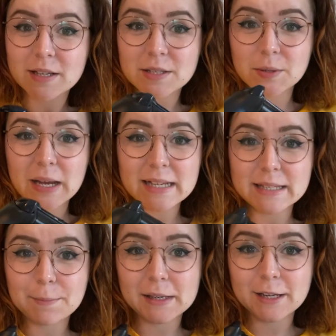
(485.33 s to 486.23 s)
So as
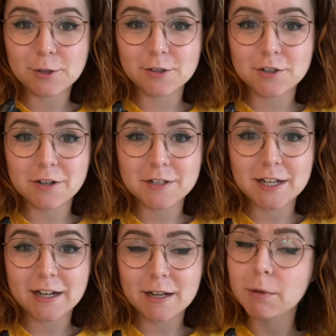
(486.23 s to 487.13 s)
I play Call of
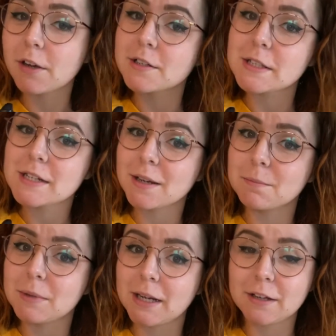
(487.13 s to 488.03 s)
Duty, I'm going to stick
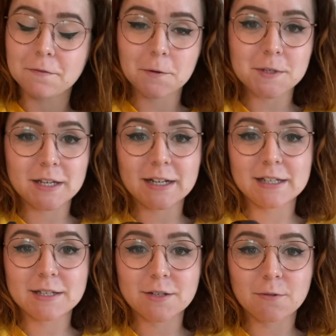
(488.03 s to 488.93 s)
my headphones in and
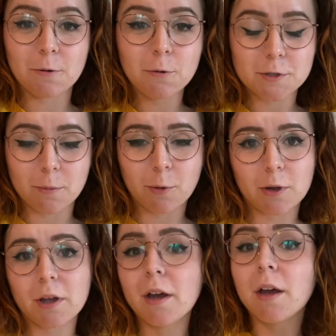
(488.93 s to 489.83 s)
listen to an audiobook.